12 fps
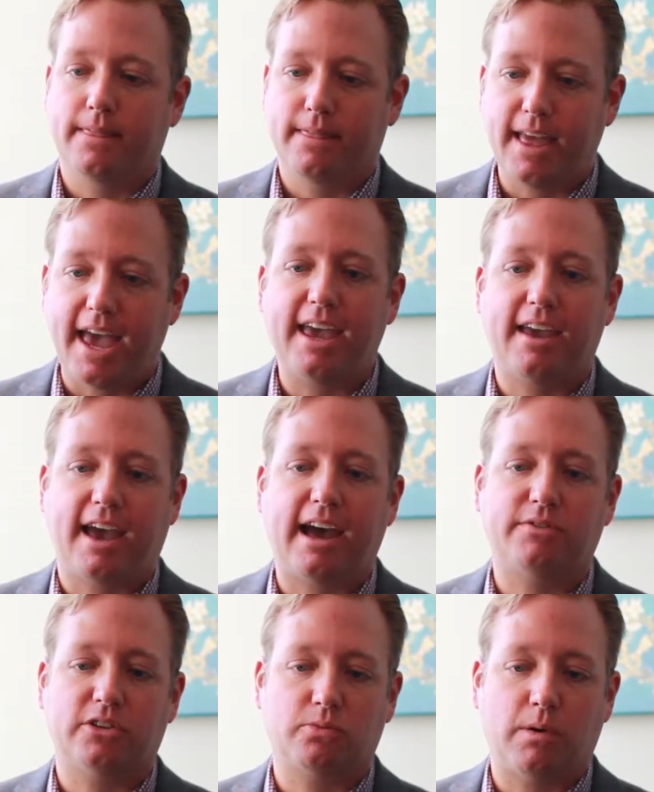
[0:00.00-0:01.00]
They
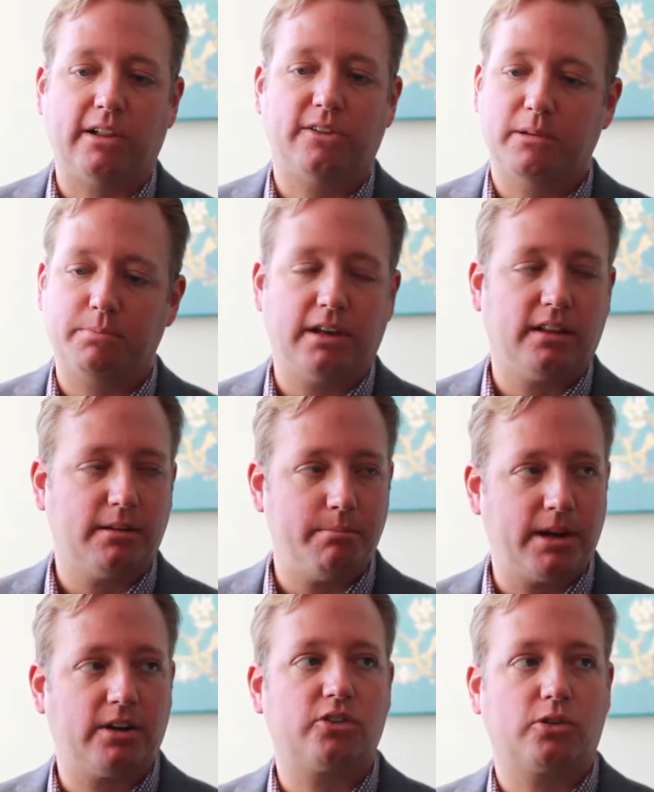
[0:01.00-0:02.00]
have to swallow the pill that
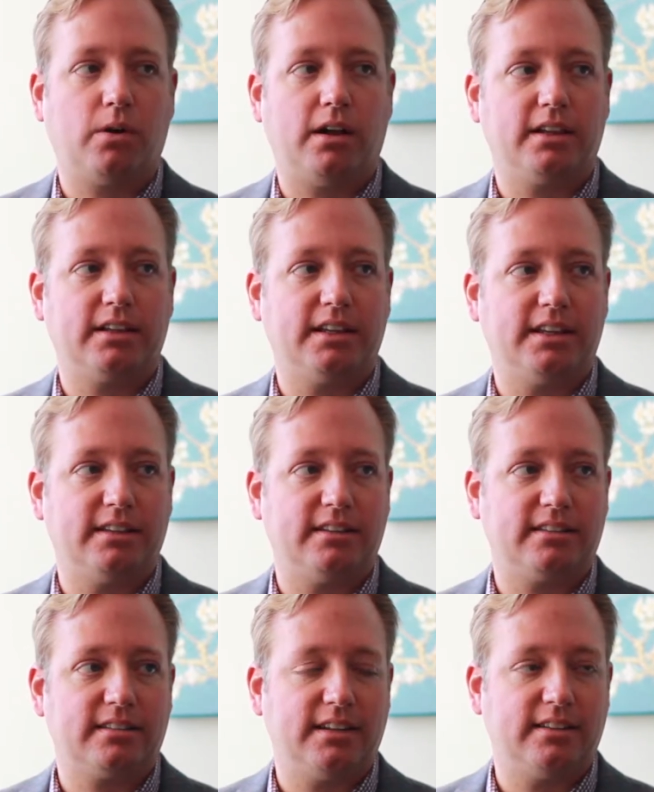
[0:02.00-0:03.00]
marriage equality
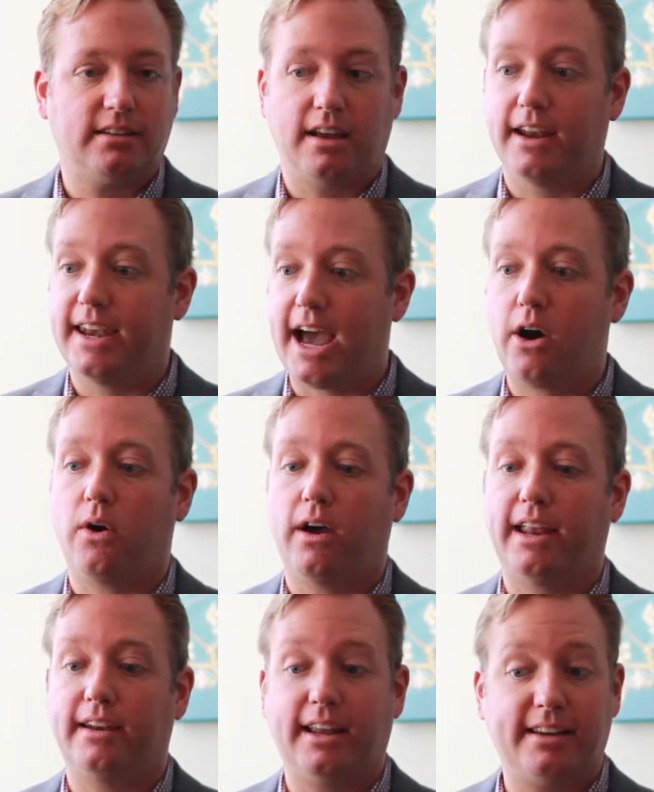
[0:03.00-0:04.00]
is now,
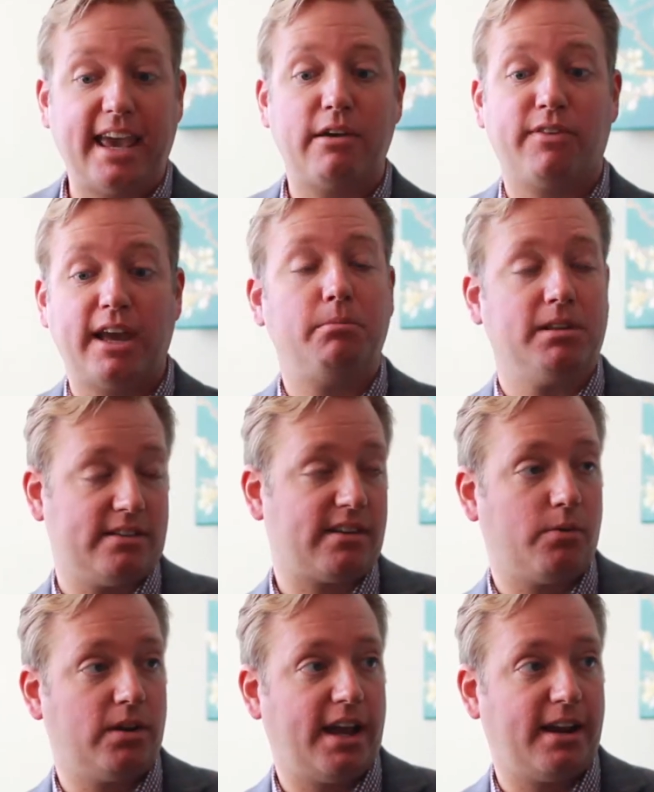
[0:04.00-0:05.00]
and gay families,
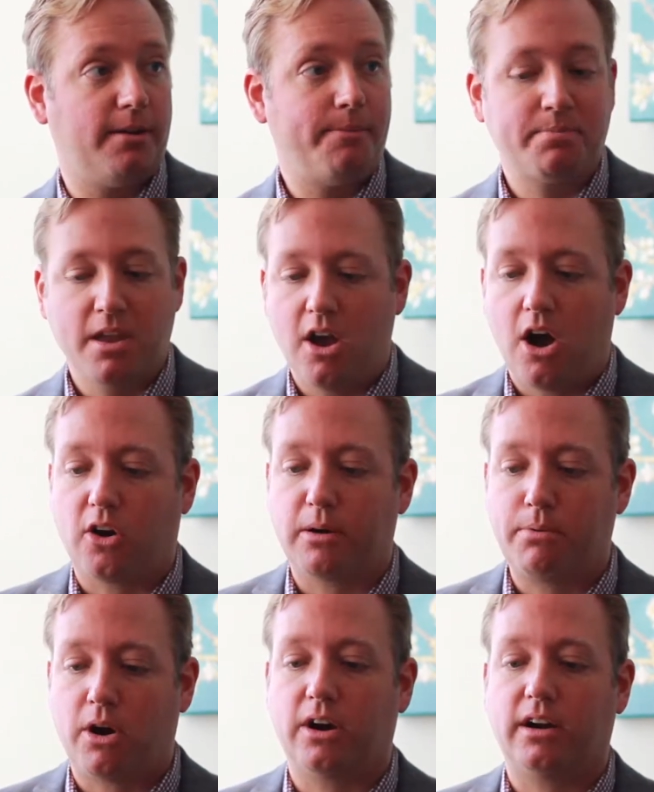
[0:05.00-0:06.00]
I would add,
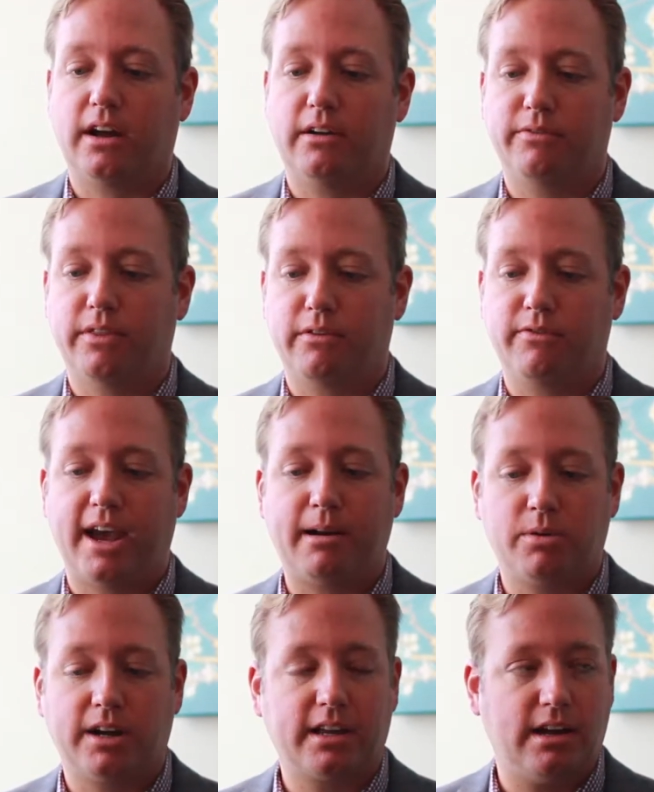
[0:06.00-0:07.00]
are a part of the
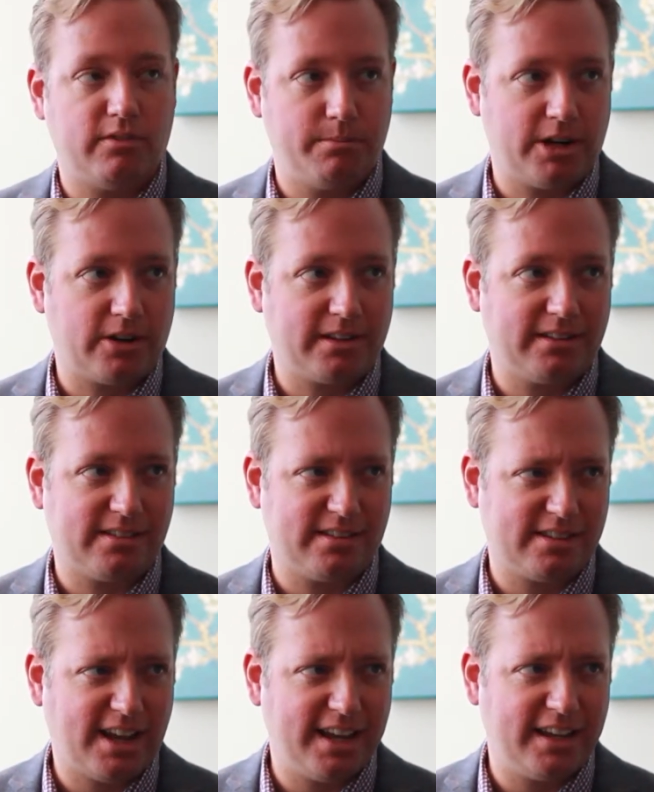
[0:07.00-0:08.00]
fabric of American
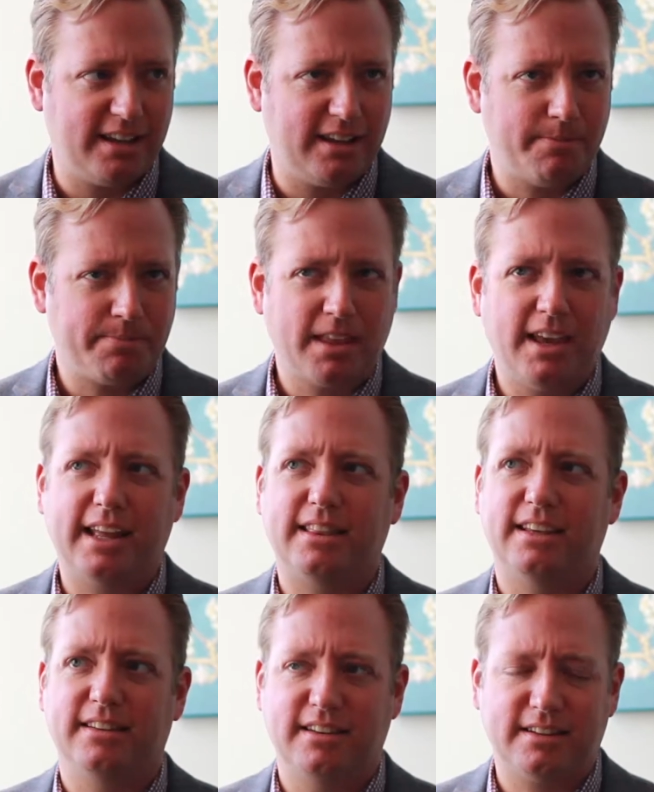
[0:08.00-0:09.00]
society, and
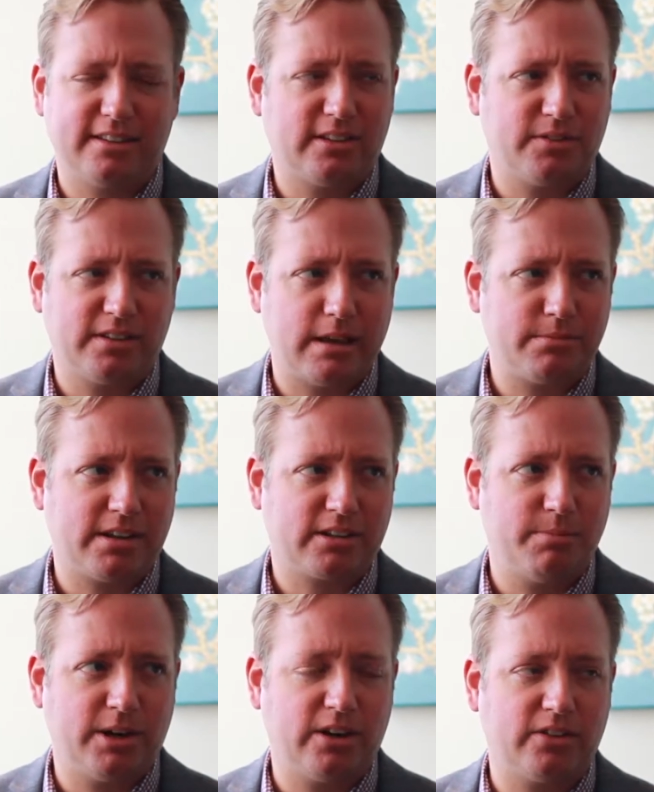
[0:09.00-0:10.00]
the existence of
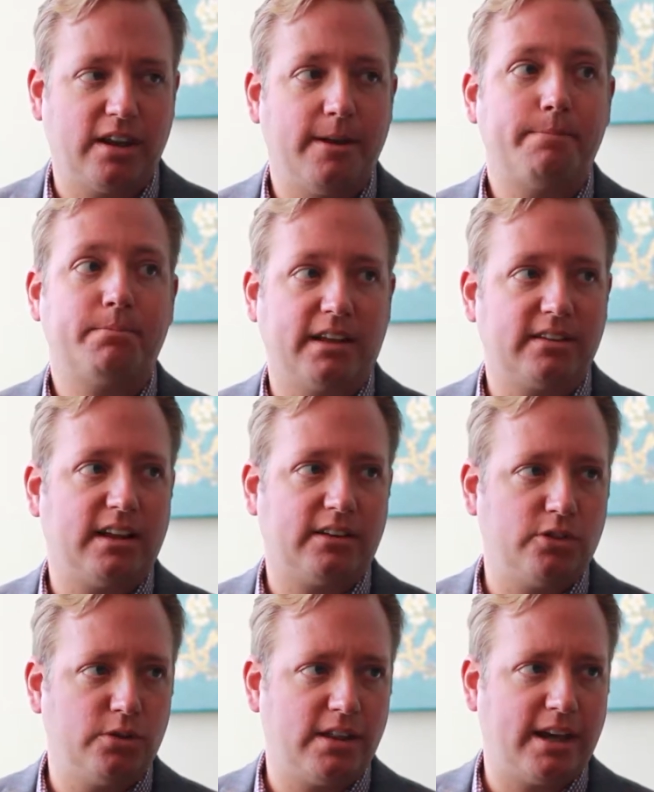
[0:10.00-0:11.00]
same-sex marriage does
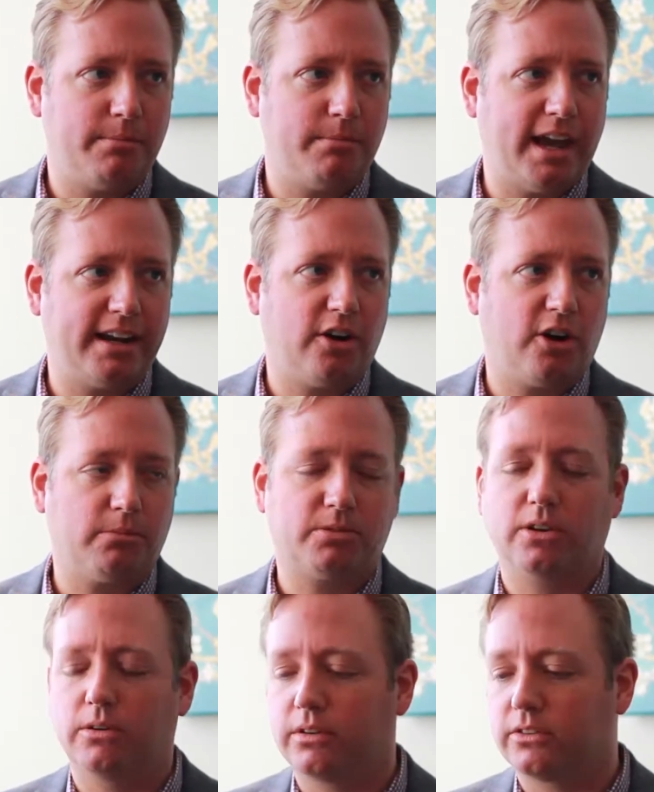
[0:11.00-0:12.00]
not do them any harm.
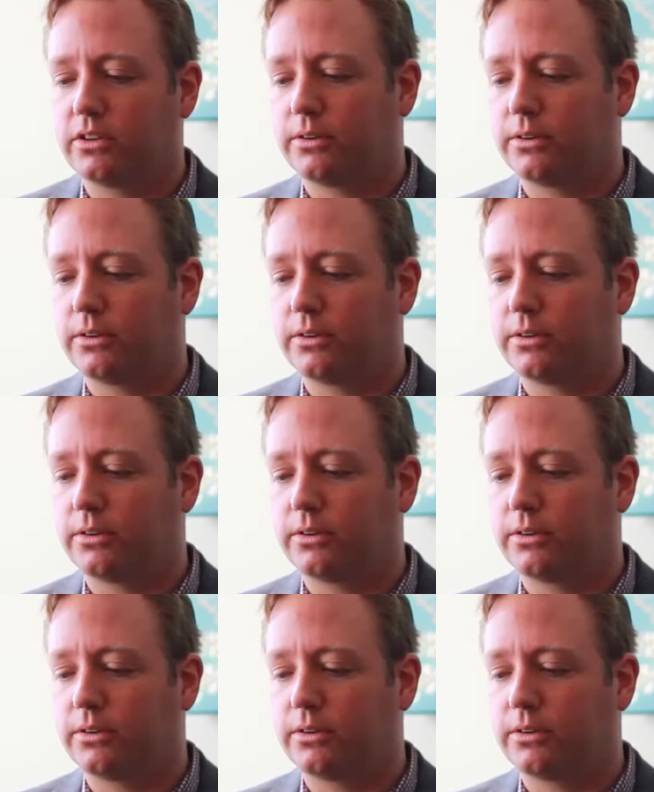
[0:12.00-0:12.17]
So